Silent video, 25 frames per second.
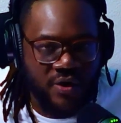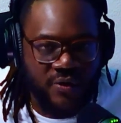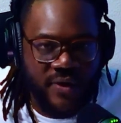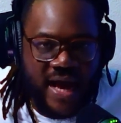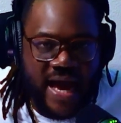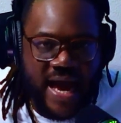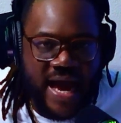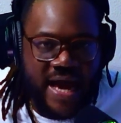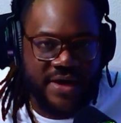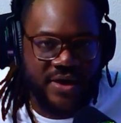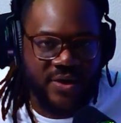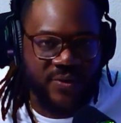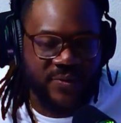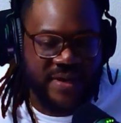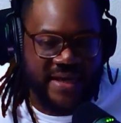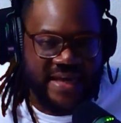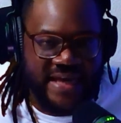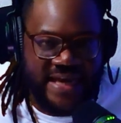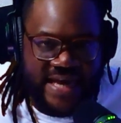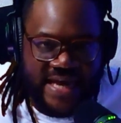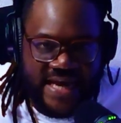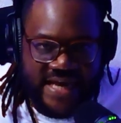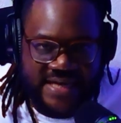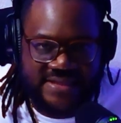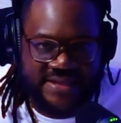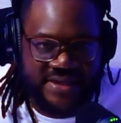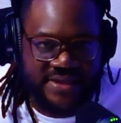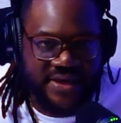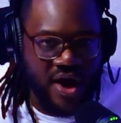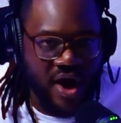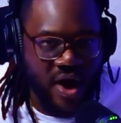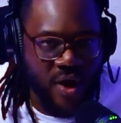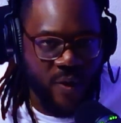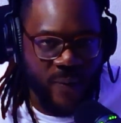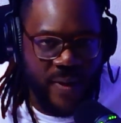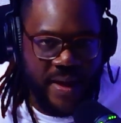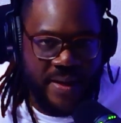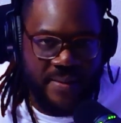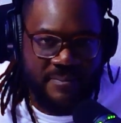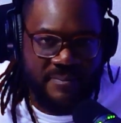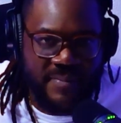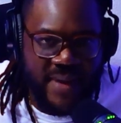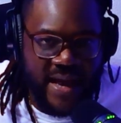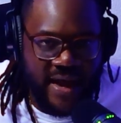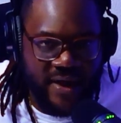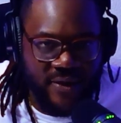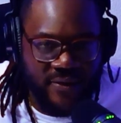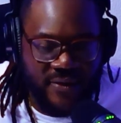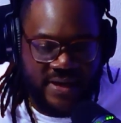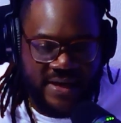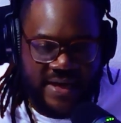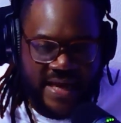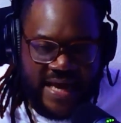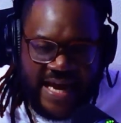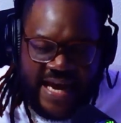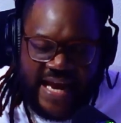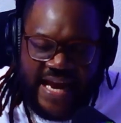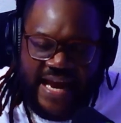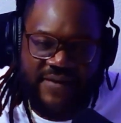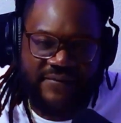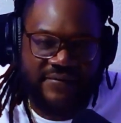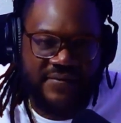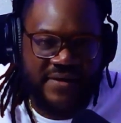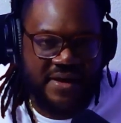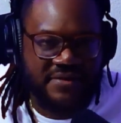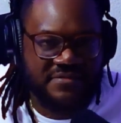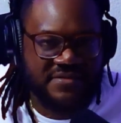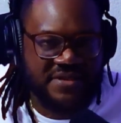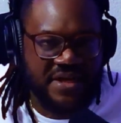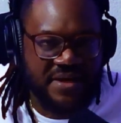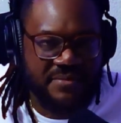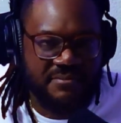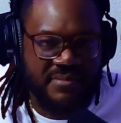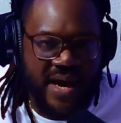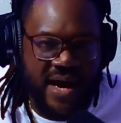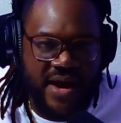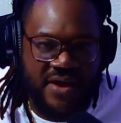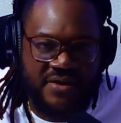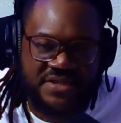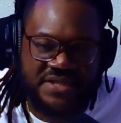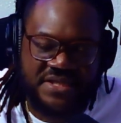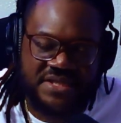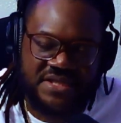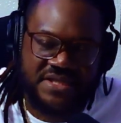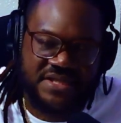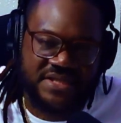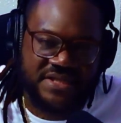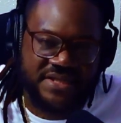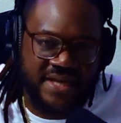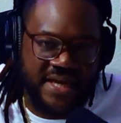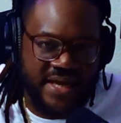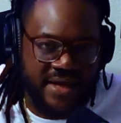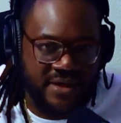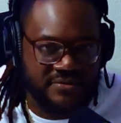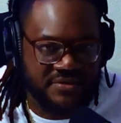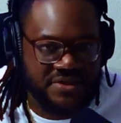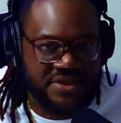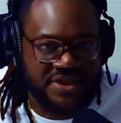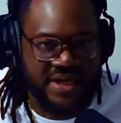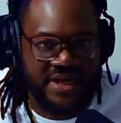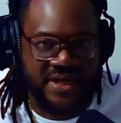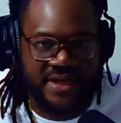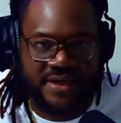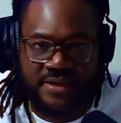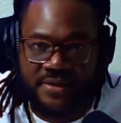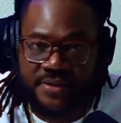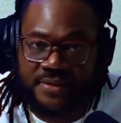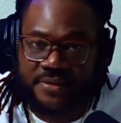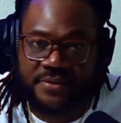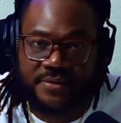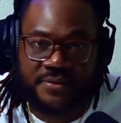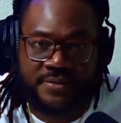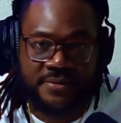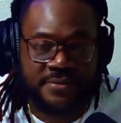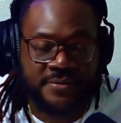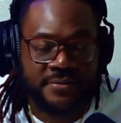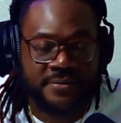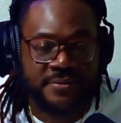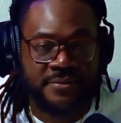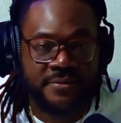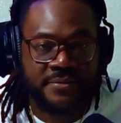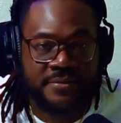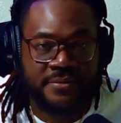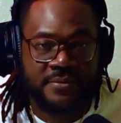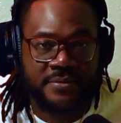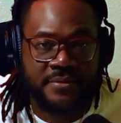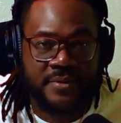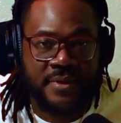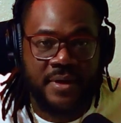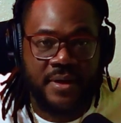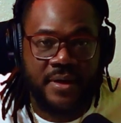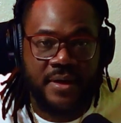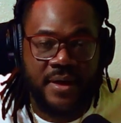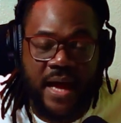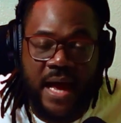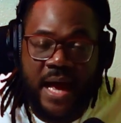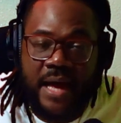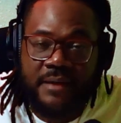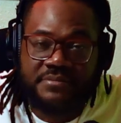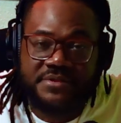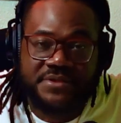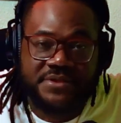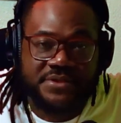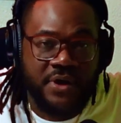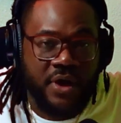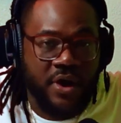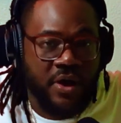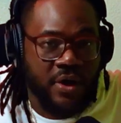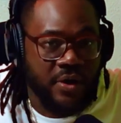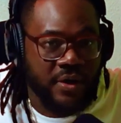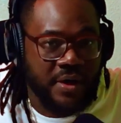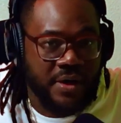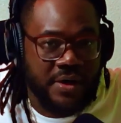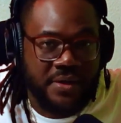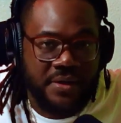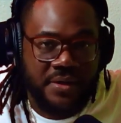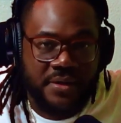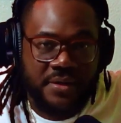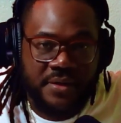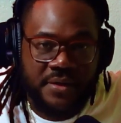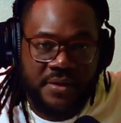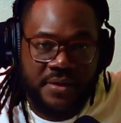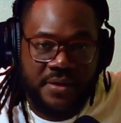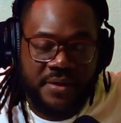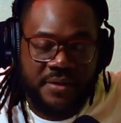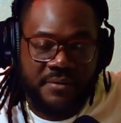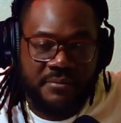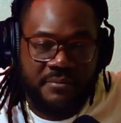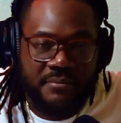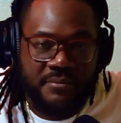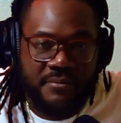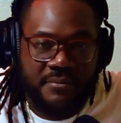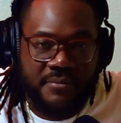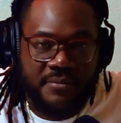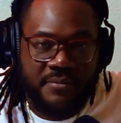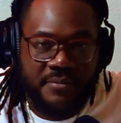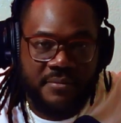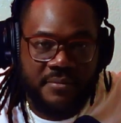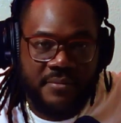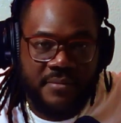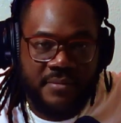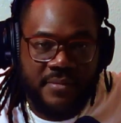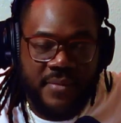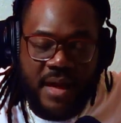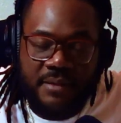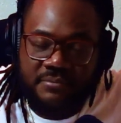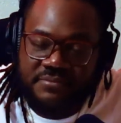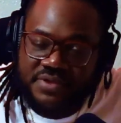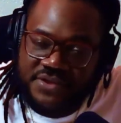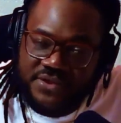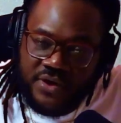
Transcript: don't have no kids and y'all ain't married. Even if she married, she still cheating. I'm sorry. Hey,